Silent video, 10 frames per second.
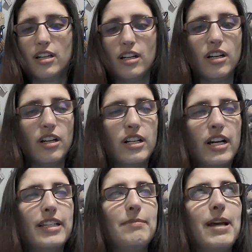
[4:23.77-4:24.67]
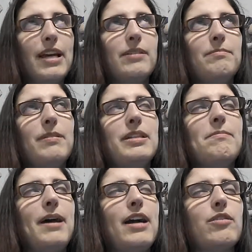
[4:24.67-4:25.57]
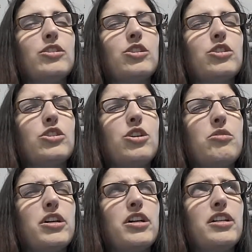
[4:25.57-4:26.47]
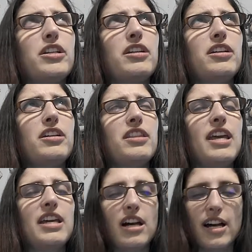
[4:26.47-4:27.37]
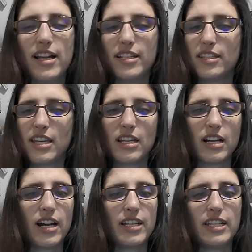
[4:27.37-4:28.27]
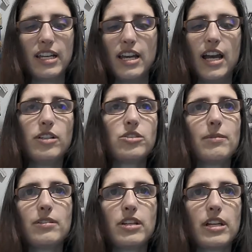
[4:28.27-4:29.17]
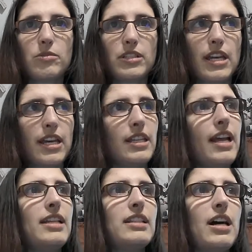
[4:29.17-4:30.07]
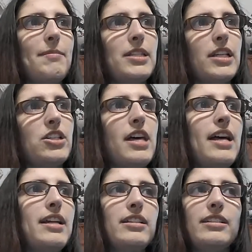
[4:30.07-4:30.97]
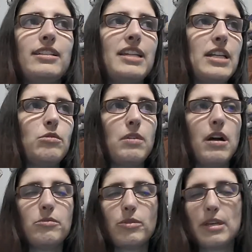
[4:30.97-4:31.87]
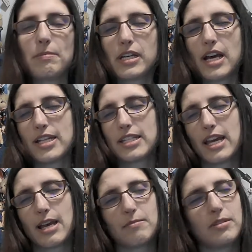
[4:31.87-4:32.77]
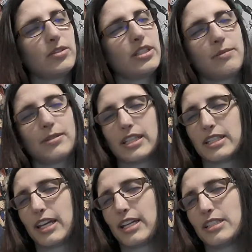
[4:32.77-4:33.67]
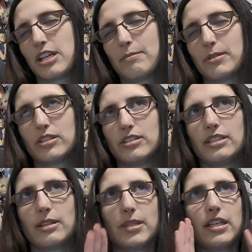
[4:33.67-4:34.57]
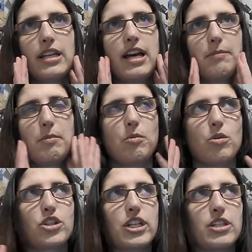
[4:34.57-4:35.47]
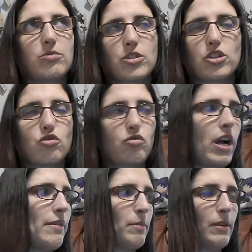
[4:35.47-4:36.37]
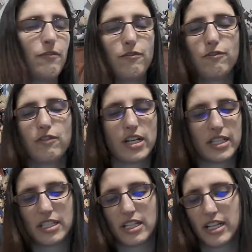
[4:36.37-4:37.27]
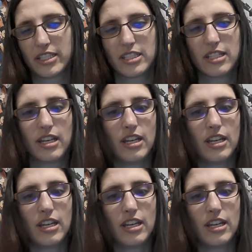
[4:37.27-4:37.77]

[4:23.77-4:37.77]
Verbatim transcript: Oh god, and my and the backgrounds look so good. Thank God. Thank God. I know some of you guys were saying that in the comment section that you had no problems with it, but goddamn, there were some of the anatomical, some of the uh, proportions were just driving me fucking nuts.